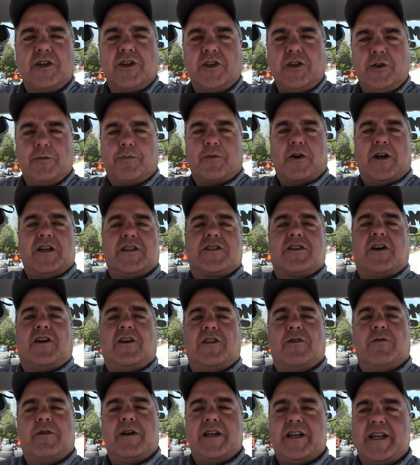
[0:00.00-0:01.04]
you press all
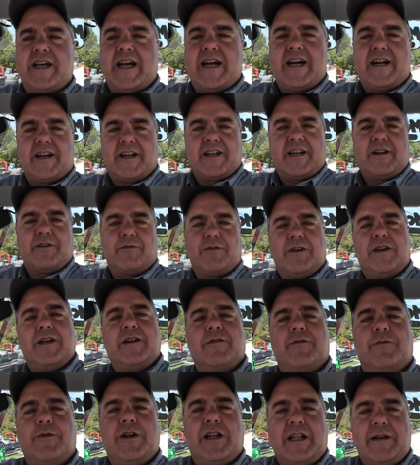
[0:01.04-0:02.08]
the way down and it
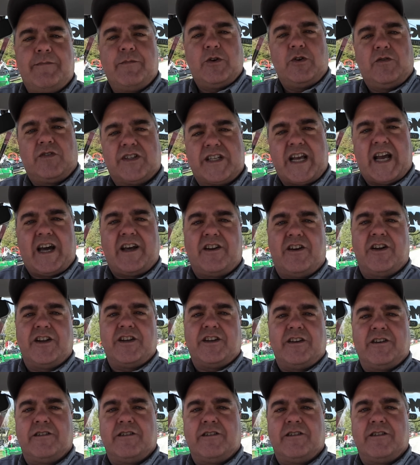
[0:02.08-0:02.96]
really moves out on you.